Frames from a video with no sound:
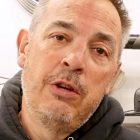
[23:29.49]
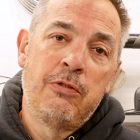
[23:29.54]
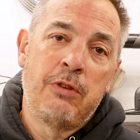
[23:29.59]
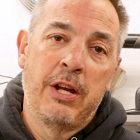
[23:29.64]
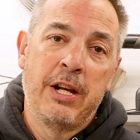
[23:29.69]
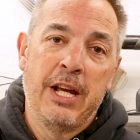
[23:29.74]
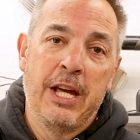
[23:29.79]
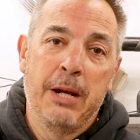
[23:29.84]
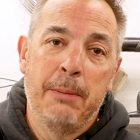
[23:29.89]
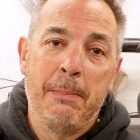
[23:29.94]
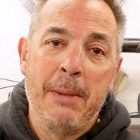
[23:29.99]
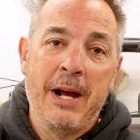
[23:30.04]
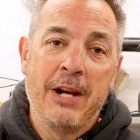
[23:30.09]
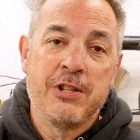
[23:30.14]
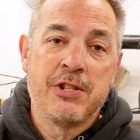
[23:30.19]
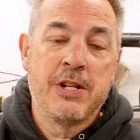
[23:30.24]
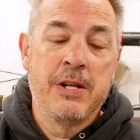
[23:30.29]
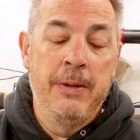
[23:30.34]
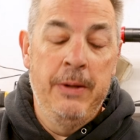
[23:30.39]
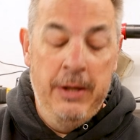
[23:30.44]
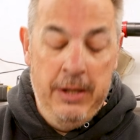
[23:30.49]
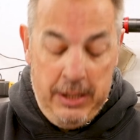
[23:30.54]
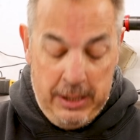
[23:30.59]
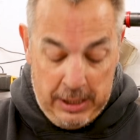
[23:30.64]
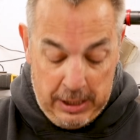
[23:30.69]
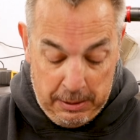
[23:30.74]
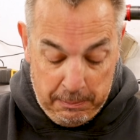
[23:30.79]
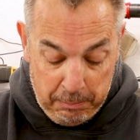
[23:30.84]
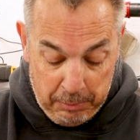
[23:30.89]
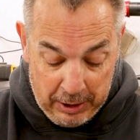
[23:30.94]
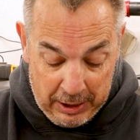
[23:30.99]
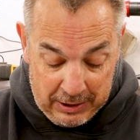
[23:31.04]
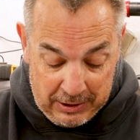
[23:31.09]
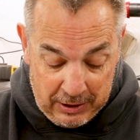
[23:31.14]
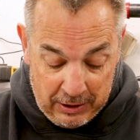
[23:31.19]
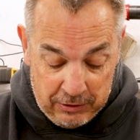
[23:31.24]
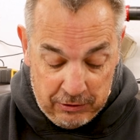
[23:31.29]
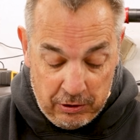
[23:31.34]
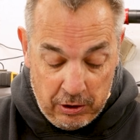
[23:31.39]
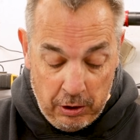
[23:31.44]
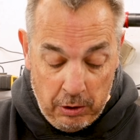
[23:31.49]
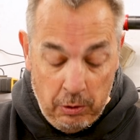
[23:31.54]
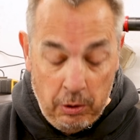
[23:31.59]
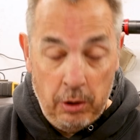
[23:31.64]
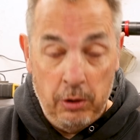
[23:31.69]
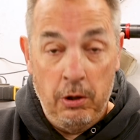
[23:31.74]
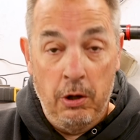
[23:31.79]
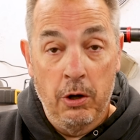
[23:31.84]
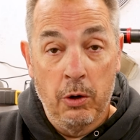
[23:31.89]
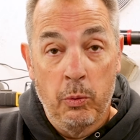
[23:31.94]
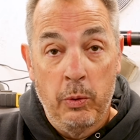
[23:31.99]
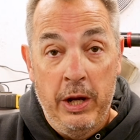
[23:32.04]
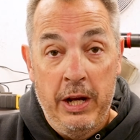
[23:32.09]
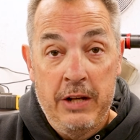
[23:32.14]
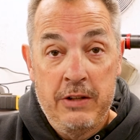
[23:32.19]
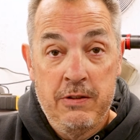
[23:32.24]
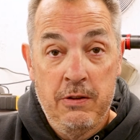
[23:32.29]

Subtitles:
Try to get them matched. But it does go a long way